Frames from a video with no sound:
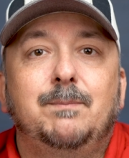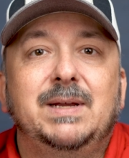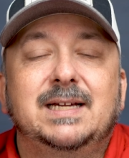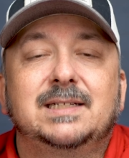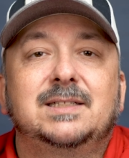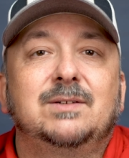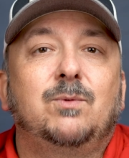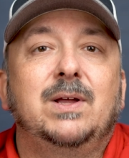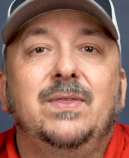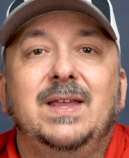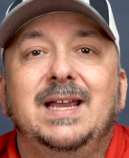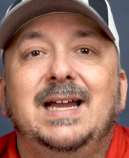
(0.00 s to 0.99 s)
because the
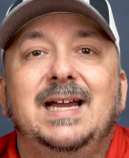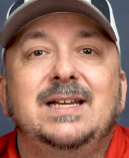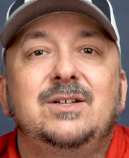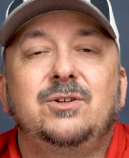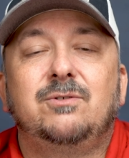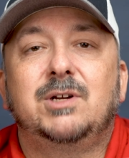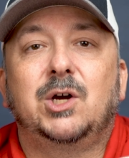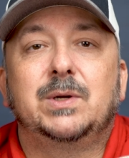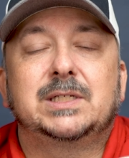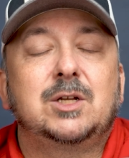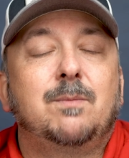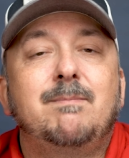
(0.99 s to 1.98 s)
one thing I do know
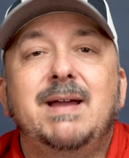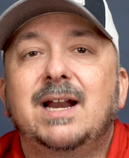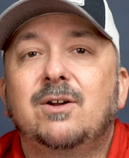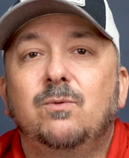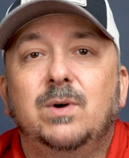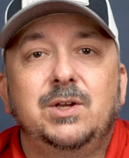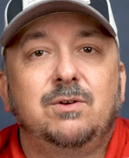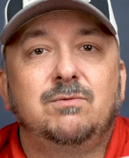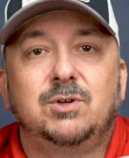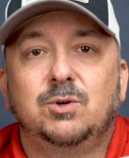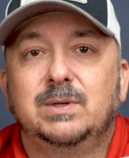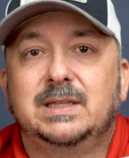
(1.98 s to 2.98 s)
is no matter what you
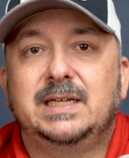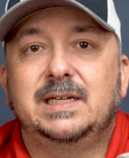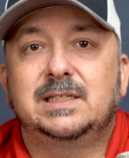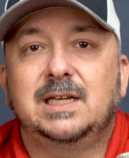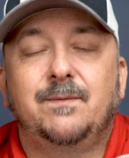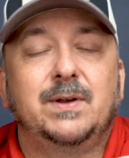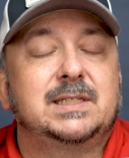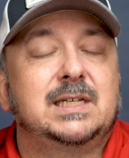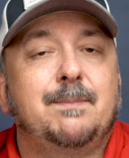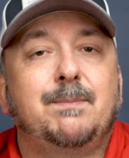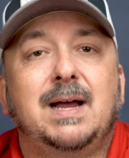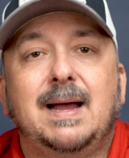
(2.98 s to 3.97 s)
do with these, if it's
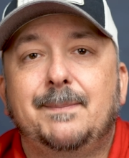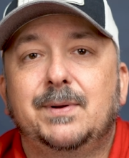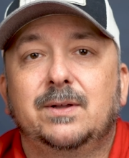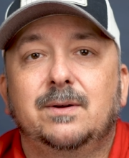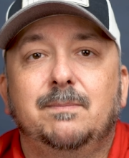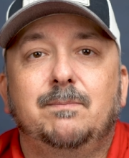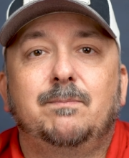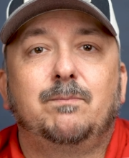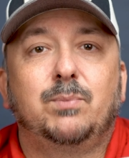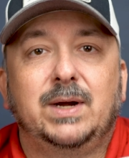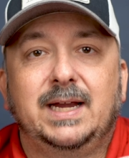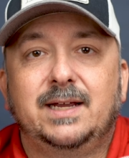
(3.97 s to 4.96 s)
a popular
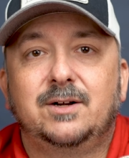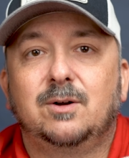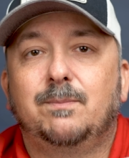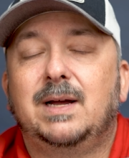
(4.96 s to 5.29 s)
brand or